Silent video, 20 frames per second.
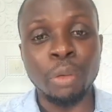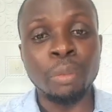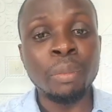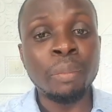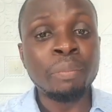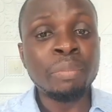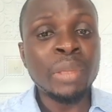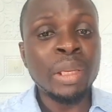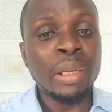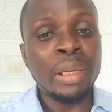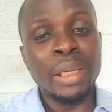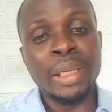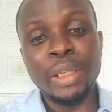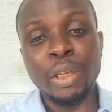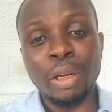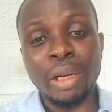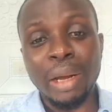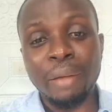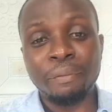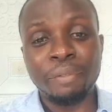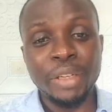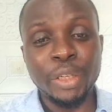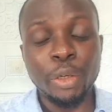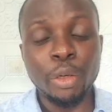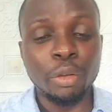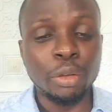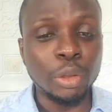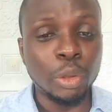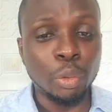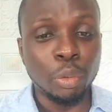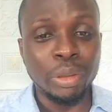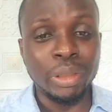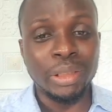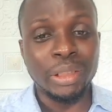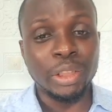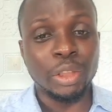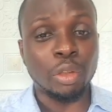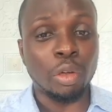So in the other video, you will